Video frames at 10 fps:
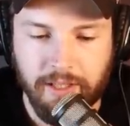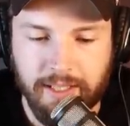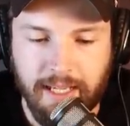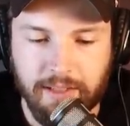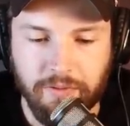You're
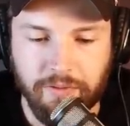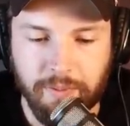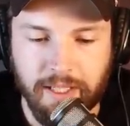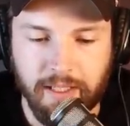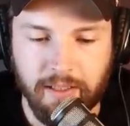not the asshole
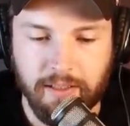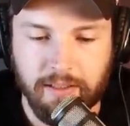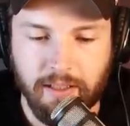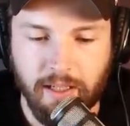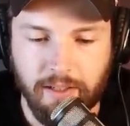for being
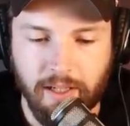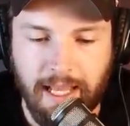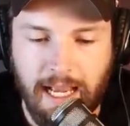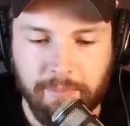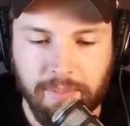uh,
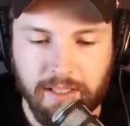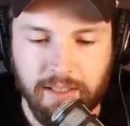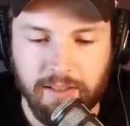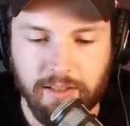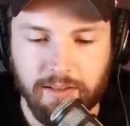not
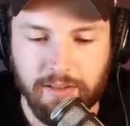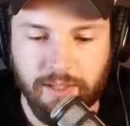happy.